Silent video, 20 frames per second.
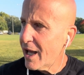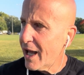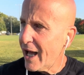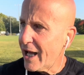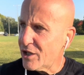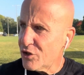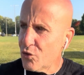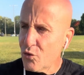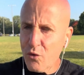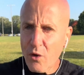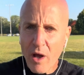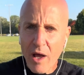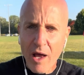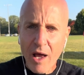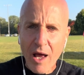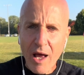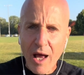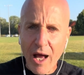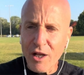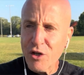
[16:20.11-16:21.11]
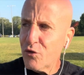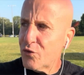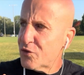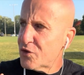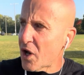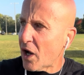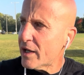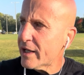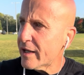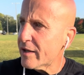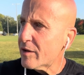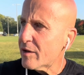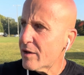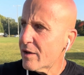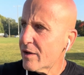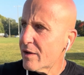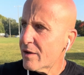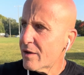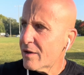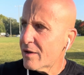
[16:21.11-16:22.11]
And you've done it.
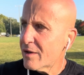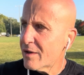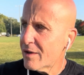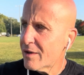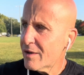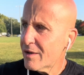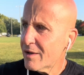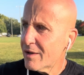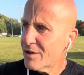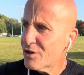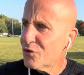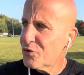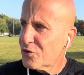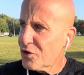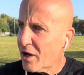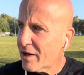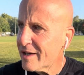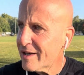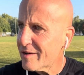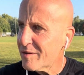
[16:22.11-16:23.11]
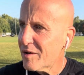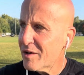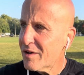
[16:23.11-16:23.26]
You've done it